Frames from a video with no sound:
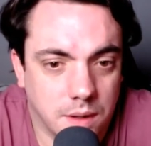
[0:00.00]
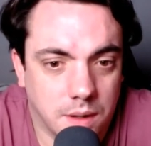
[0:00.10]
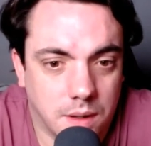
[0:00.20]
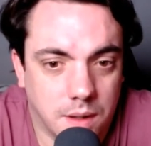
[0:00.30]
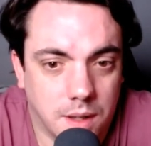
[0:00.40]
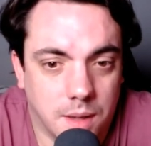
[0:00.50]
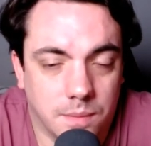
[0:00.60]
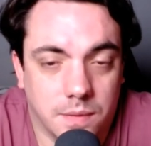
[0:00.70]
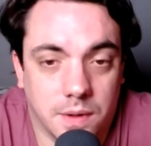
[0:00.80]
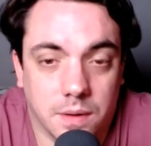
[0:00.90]

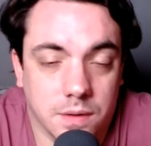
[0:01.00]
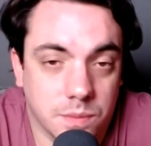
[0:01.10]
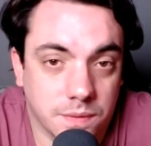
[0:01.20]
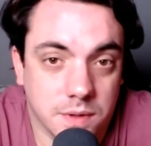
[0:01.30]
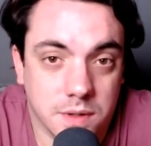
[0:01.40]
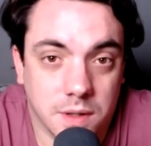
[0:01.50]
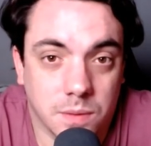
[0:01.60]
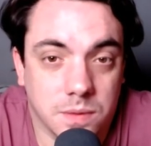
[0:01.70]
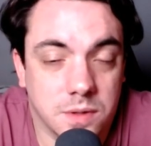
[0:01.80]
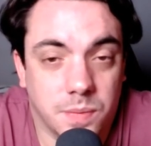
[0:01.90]
He lost with the
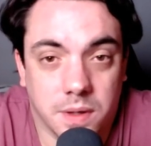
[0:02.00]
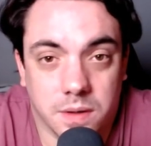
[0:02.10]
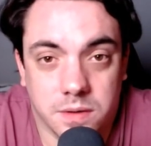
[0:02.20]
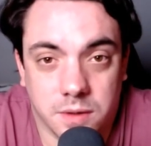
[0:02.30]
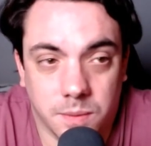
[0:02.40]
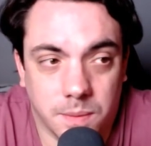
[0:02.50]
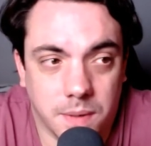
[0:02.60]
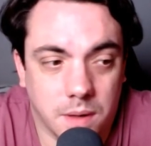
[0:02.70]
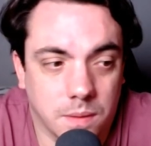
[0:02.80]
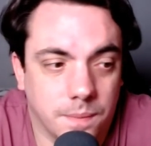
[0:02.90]
Seahawks. He's been in a Super
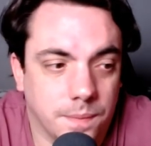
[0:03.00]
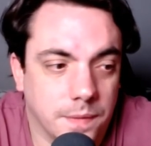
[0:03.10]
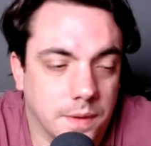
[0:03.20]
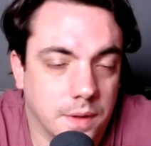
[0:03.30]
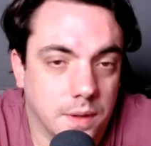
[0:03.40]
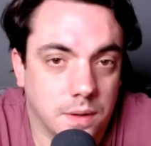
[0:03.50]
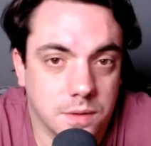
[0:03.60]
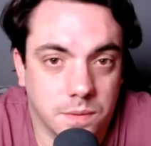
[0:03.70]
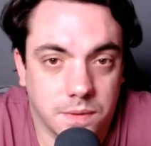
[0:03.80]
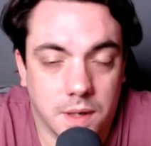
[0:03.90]
Bowl. He
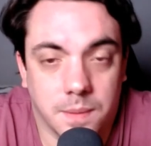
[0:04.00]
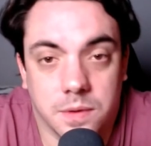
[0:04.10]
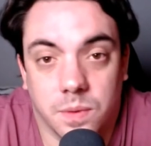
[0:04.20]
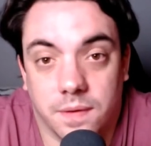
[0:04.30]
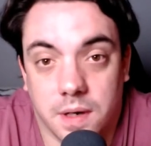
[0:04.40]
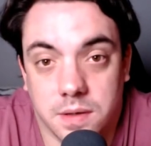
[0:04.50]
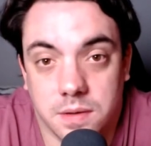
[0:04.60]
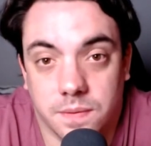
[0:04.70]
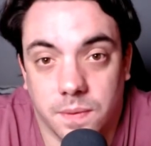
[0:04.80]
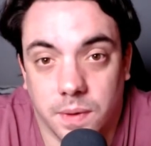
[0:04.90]
lost with them. He's with
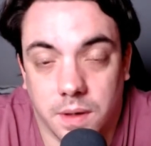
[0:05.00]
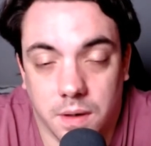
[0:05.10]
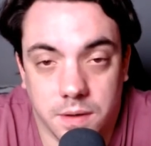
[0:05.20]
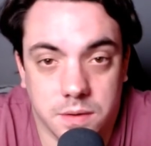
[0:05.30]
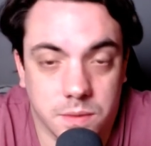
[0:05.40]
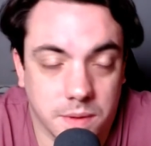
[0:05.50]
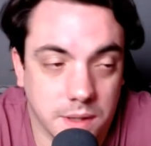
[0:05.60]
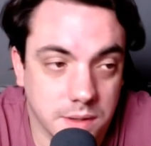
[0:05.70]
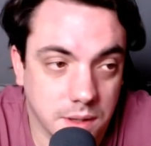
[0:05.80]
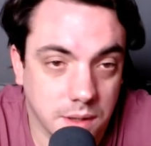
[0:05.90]
us, 49ers, in
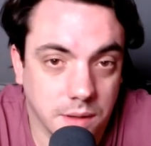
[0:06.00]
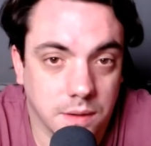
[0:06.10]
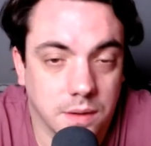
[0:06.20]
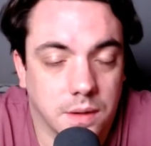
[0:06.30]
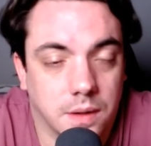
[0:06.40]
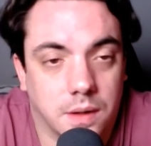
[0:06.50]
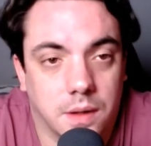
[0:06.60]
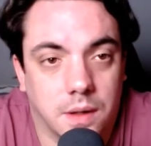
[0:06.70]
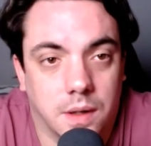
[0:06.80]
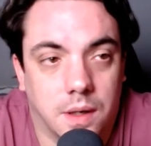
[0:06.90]
2018.
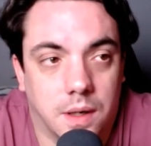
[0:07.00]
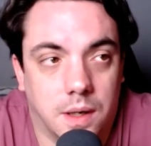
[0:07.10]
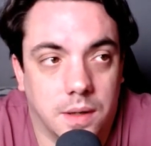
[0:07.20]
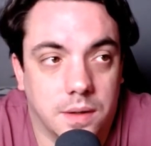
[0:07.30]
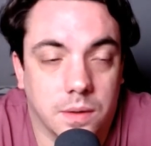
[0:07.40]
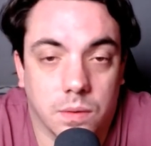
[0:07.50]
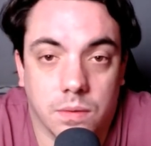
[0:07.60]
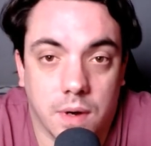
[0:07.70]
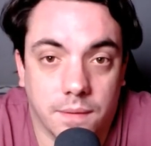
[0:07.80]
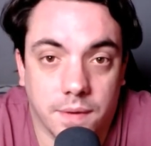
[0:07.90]
And he did all
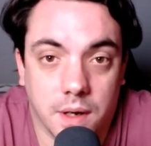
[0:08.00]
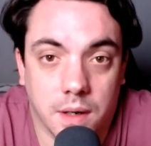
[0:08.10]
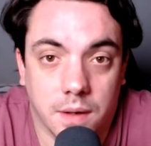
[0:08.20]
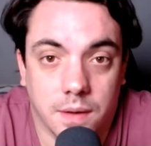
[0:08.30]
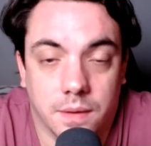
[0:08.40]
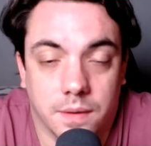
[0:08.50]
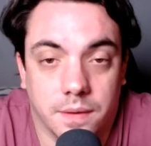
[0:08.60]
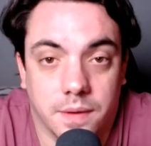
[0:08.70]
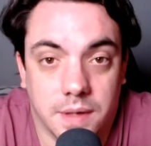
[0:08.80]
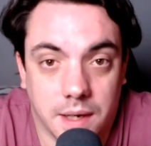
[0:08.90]
right there.
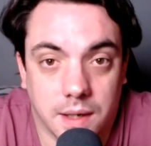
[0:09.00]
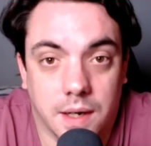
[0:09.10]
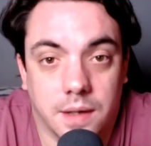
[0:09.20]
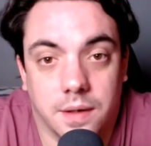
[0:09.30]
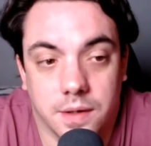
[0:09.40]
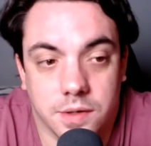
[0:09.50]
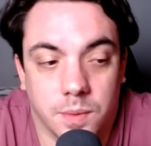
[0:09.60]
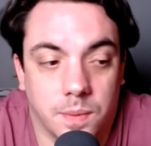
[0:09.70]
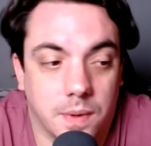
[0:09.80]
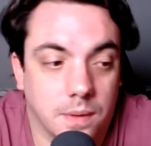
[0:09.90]
Yet again, in a
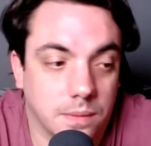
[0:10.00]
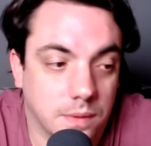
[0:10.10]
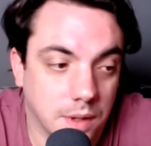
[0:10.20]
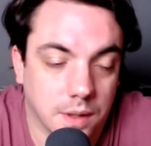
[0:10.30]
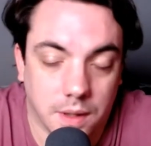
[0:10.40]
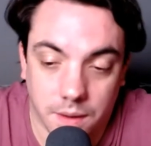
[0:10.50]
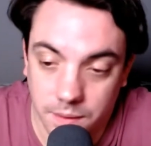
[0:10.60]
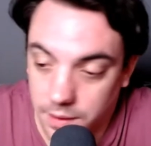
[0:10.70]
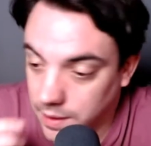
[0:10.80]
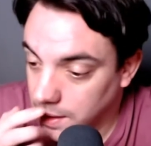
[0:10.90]
Super Bowl, didn't
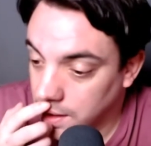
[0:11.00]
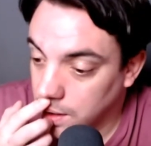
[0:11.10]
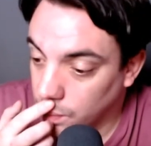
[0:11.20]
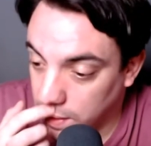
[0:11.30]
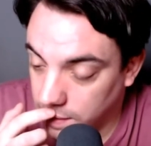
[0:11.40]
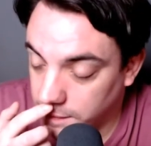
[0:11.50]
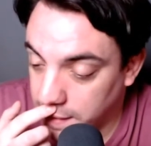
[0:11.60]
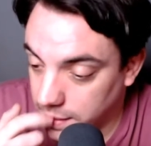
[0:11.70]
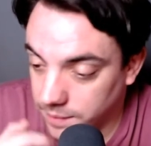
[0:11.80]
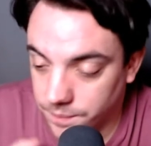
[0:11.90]
go well
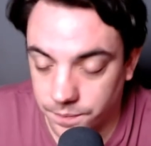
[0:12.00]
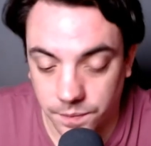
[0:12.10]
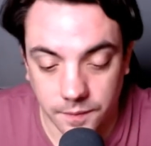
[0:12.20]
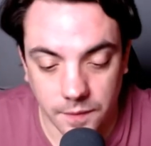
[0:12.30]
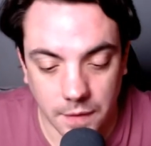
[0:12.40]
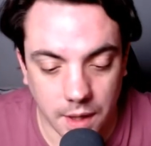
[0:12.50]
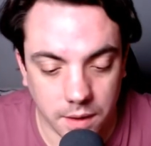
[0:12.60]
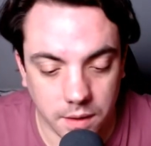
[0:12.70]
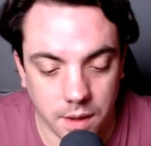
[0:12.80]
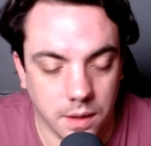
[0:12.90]
then.
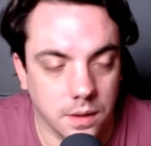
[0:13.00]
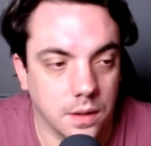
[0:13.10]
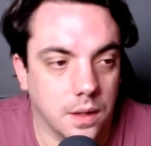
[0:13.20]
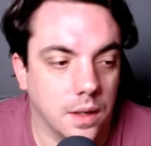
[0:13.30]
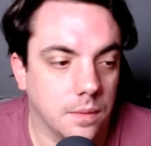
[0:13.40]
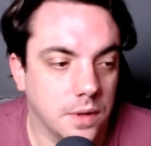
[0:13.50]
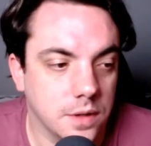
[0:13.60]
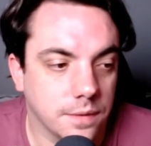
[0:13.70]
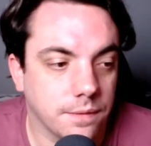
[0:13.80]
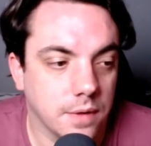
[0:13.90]
And then
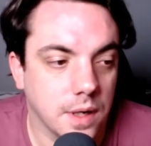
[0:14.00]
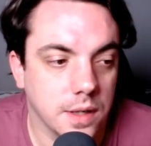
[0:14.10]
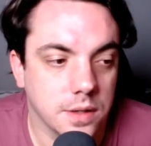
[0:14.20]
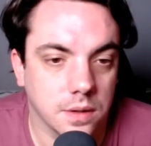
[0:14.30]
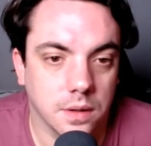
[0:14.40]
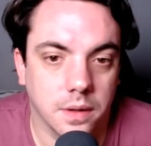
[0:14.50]
he's a free agent.